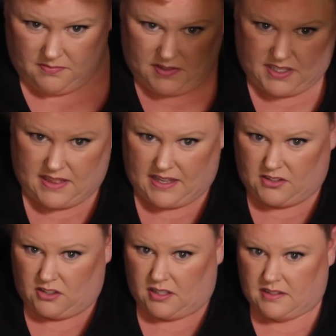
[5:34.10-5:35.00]
See,
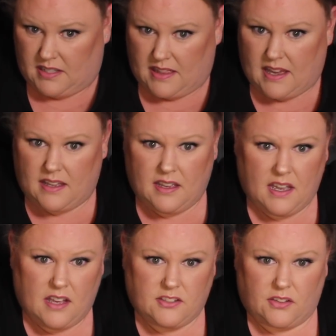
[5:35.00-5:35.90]
that's good. See that?
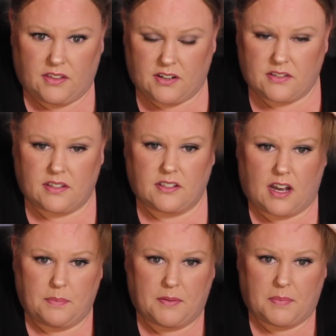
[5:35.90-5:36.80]
So there's the
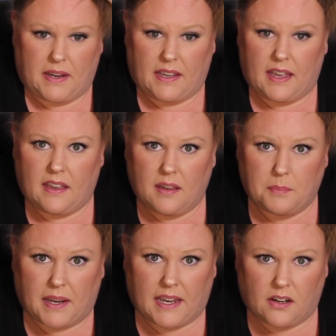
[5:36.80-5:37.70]
top of my
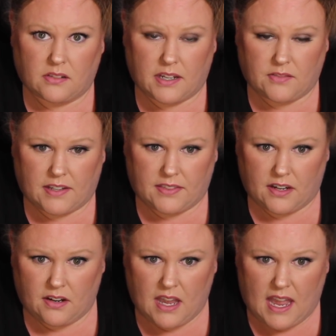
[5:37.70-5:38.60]
hairline right
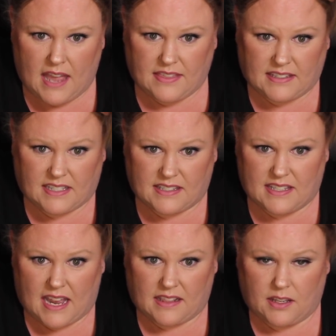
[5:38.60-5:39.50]
there, and that's
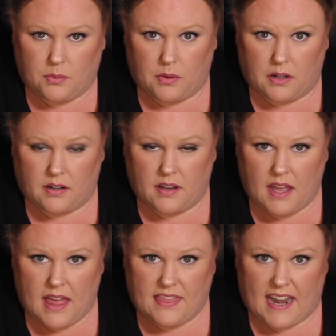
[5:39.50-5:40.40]
exactly where
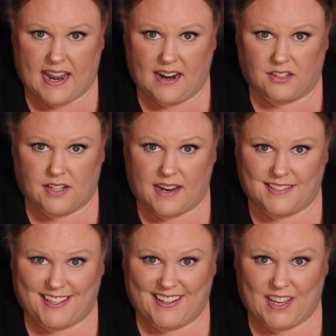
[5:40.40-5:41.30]
that hair tie
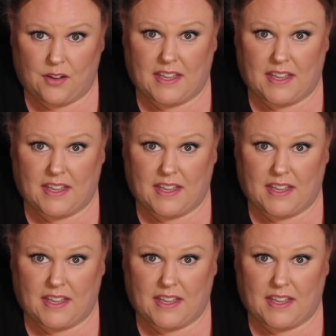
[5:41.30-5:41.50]
is going to go.